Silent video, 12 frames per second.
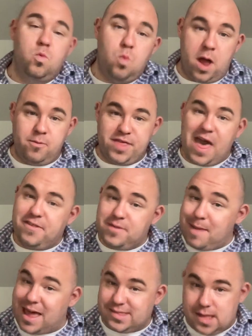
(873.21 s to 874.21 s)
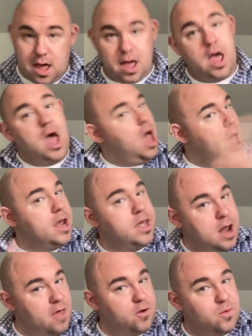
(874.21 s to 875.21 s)
one with Athabasca,
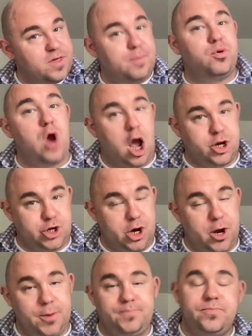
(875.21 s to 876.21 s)
another with a proctor.